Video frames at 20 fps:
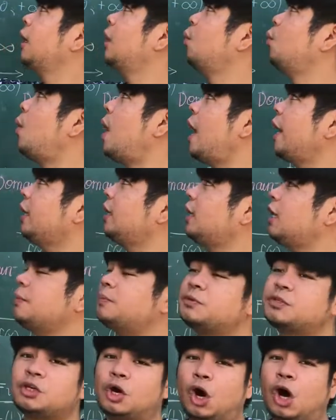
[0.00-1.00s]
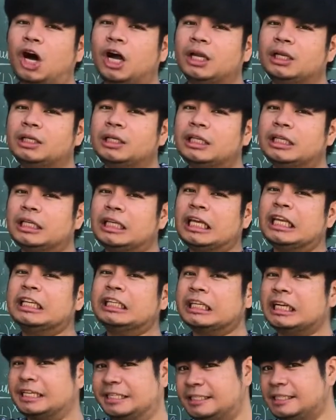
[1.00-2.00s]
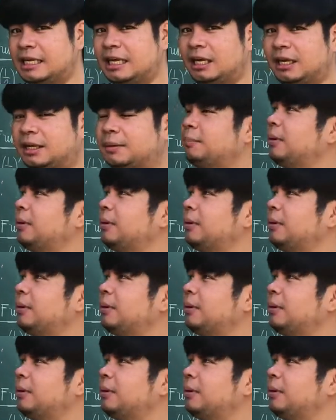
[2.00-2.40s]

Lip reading: y keeps on increasing.